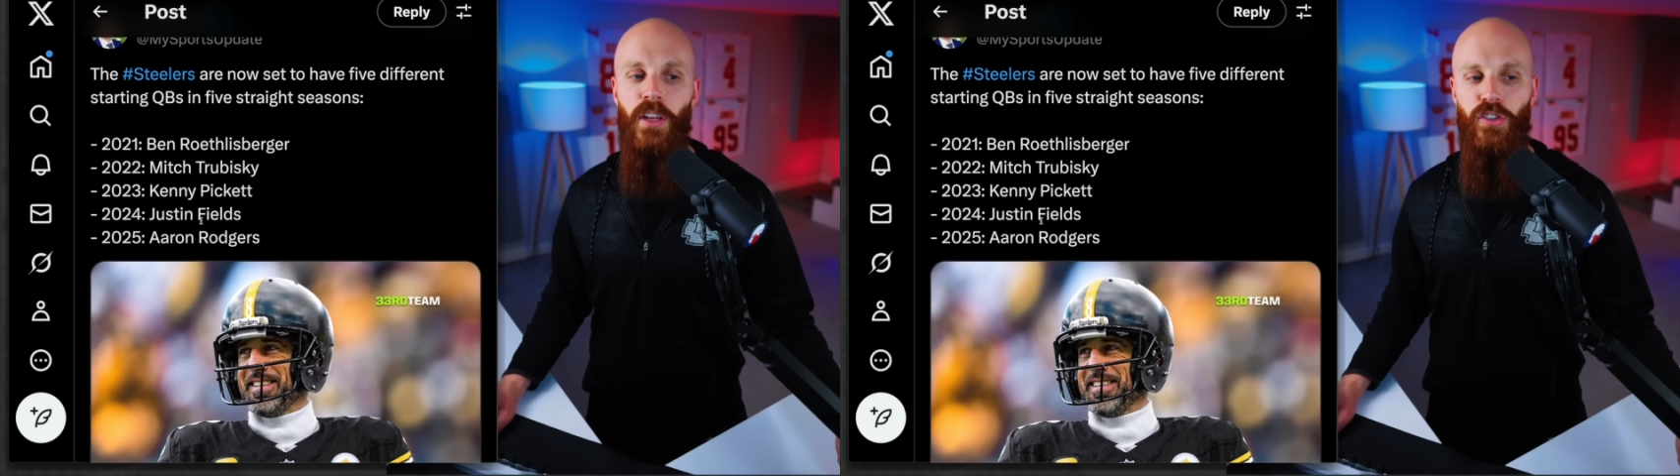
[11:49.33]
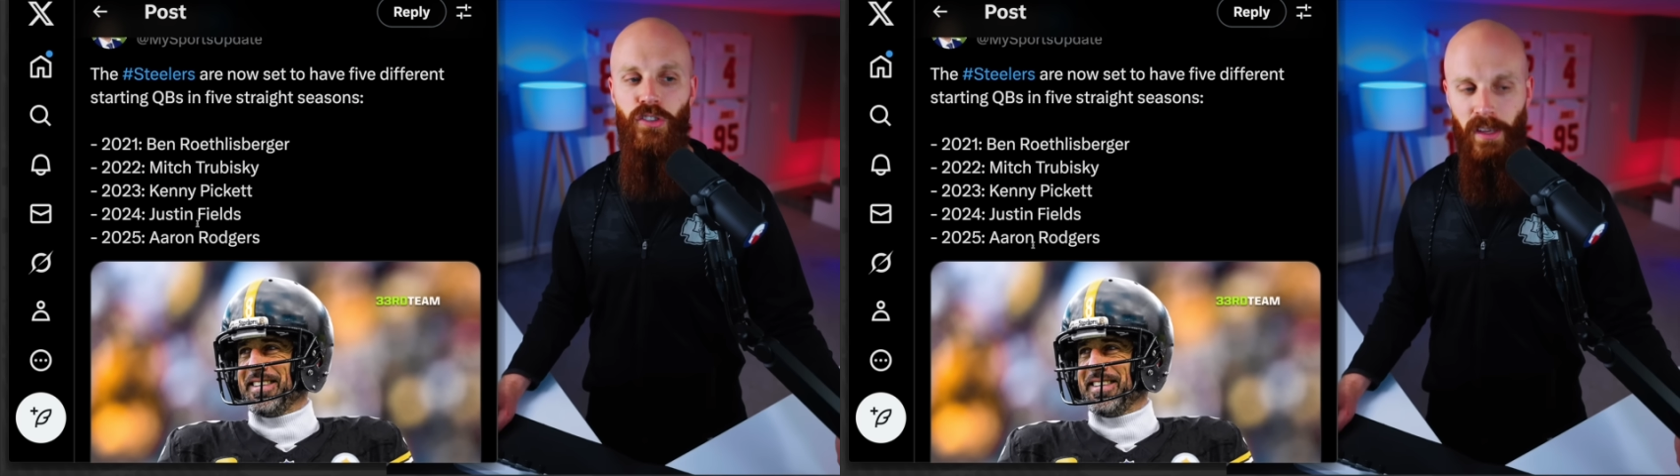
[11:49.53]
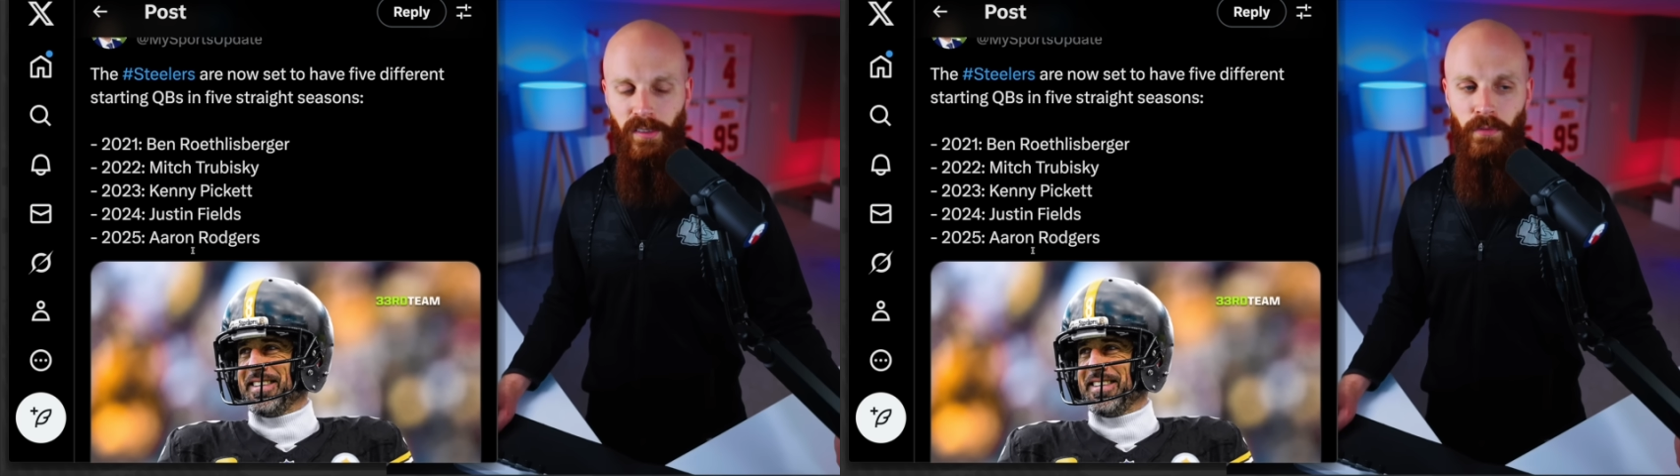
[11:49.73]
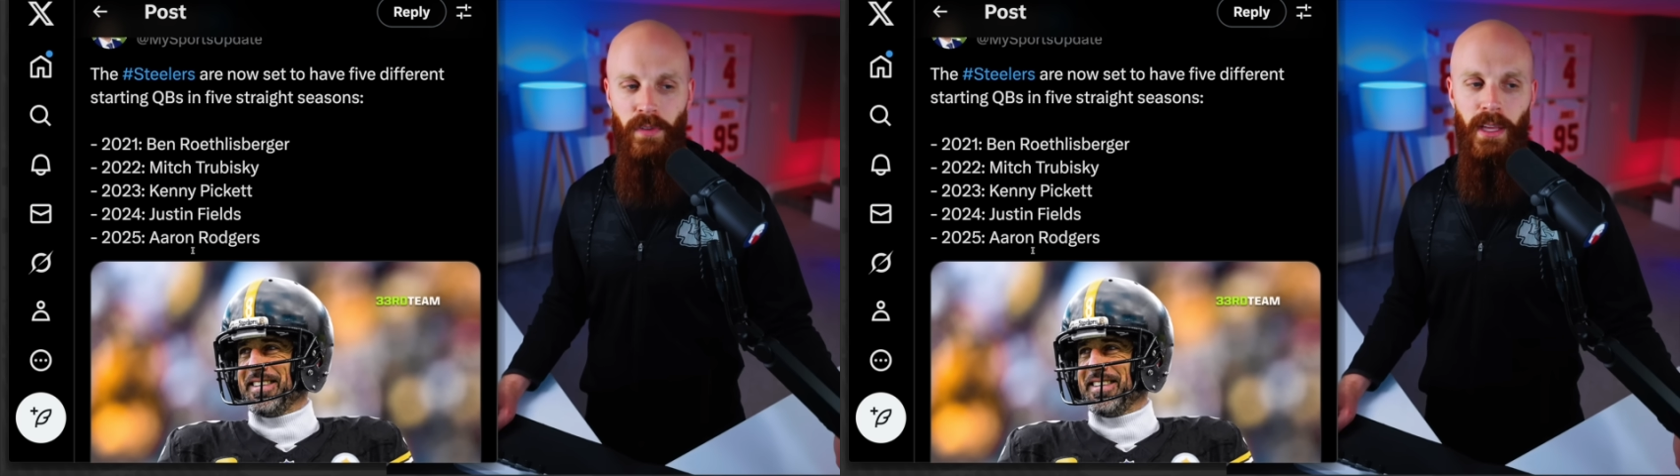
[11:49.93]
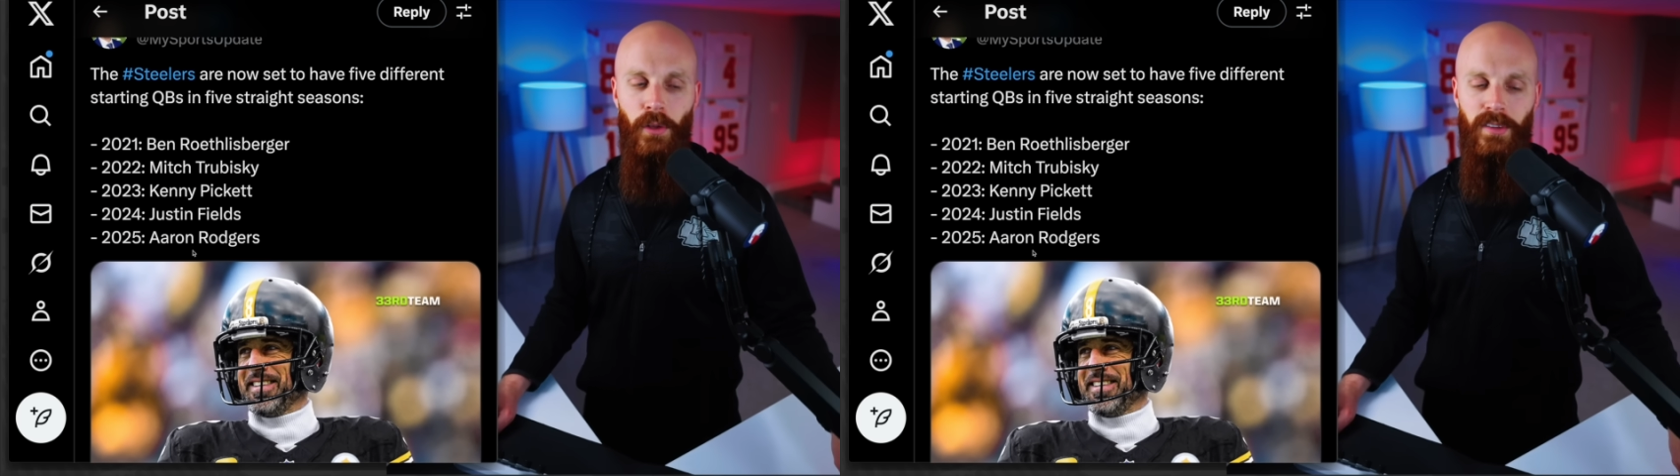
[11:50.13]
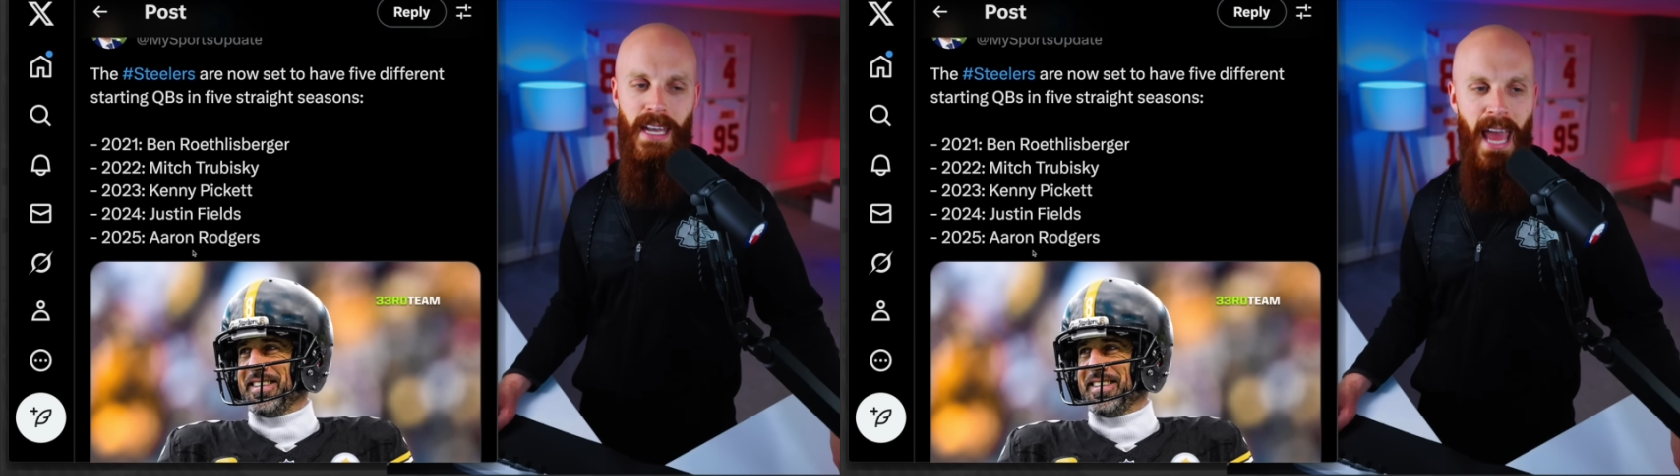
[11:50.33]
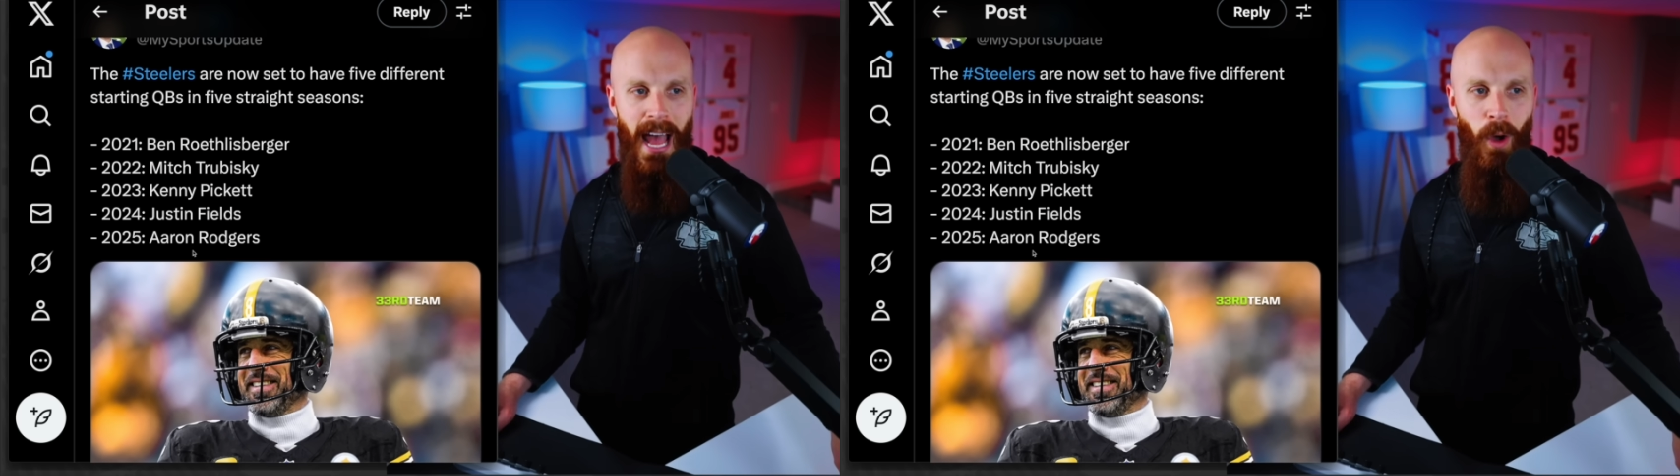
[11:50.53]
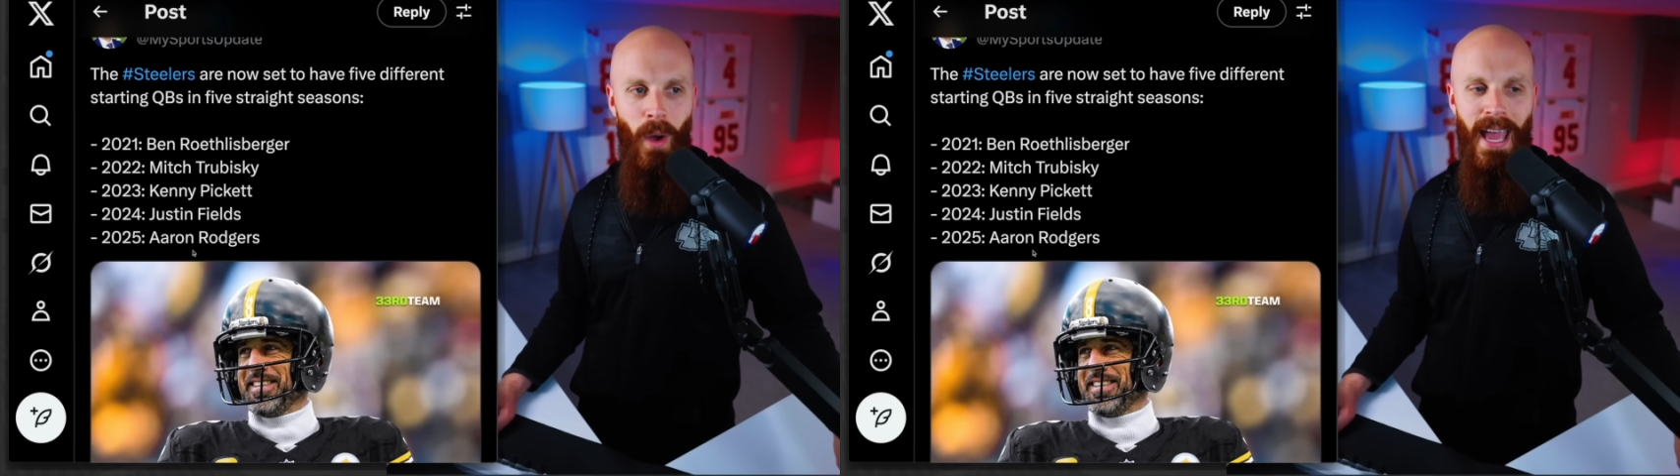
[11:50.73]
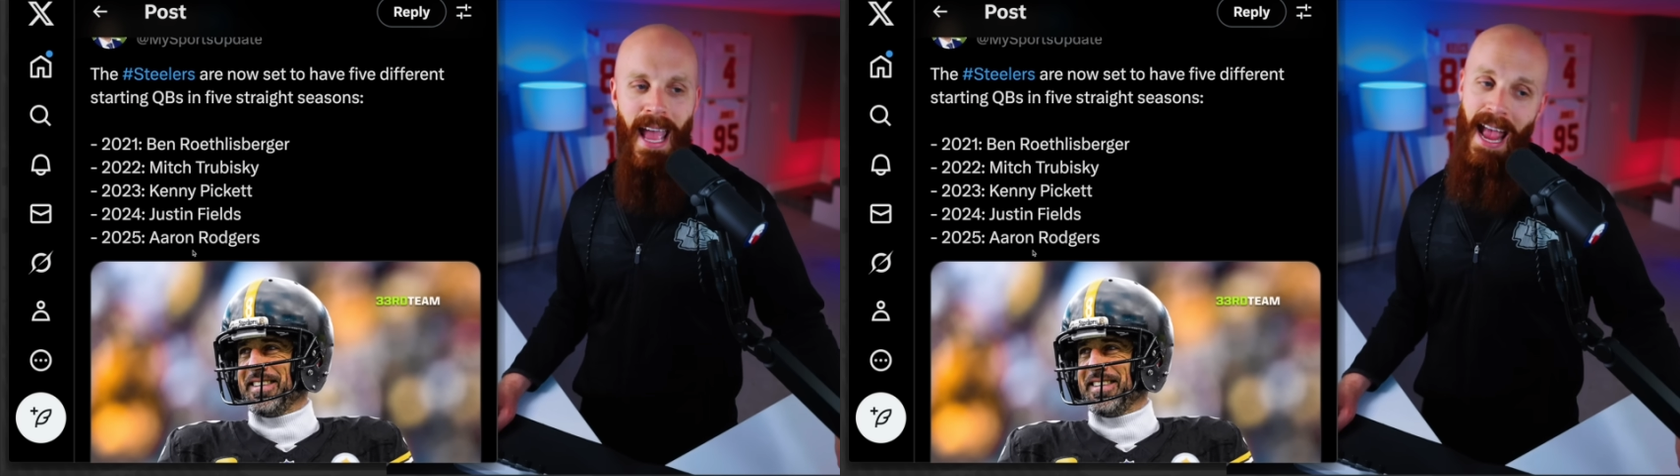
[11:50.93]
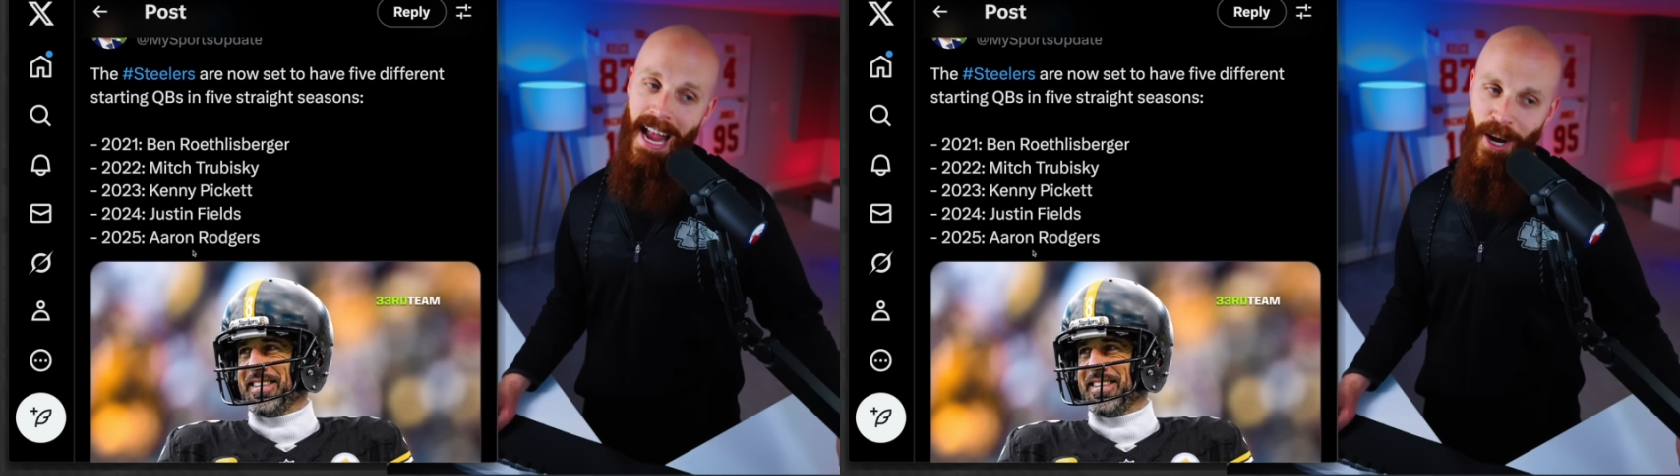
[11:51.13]
Justin Fields, and now
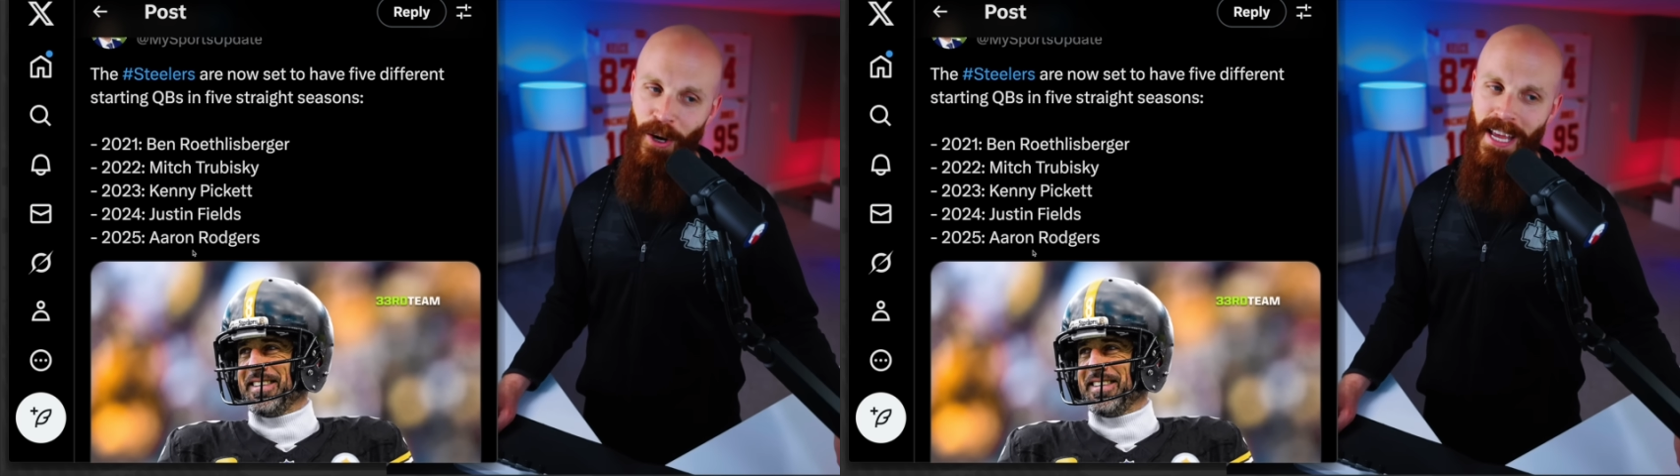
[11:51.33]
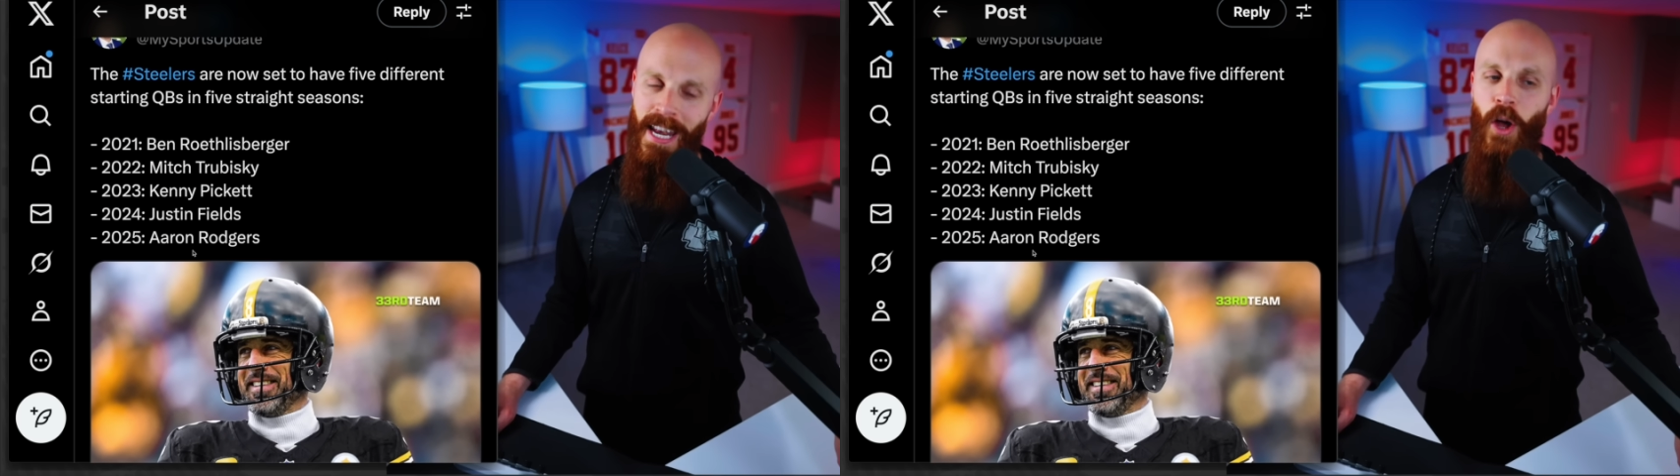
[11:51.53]
Aaron